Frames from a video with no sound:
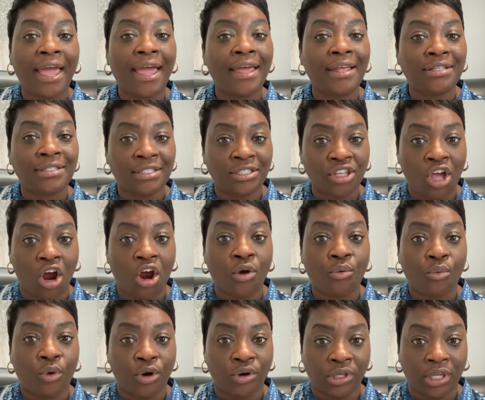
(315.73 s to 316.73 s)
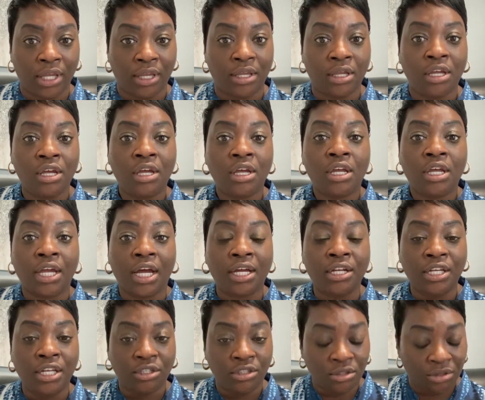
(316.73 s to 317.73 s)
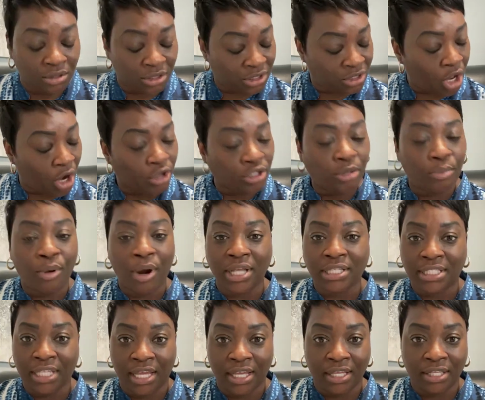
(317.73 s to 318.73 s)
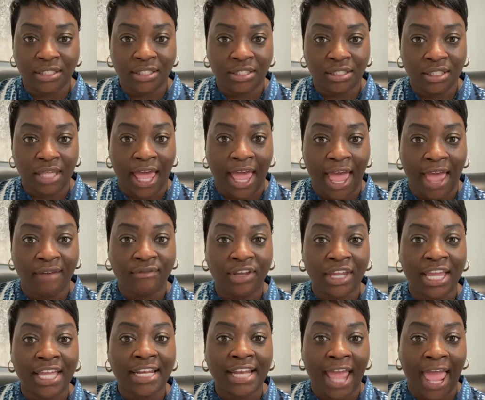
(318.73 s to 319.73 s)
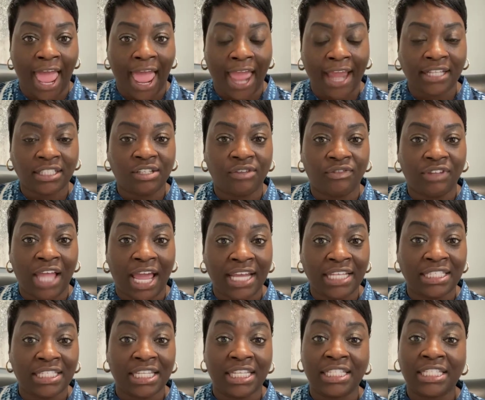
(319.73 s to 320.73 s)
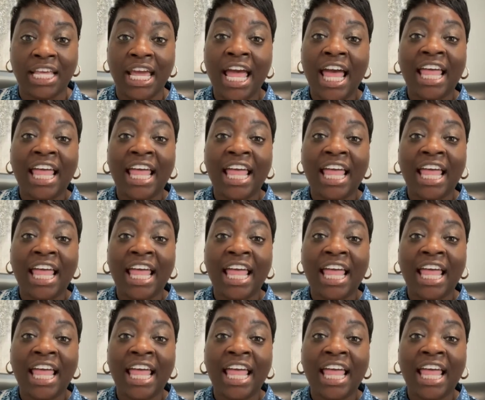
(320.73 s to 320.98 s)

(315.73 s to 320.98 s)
and start working and start the process to having an active license.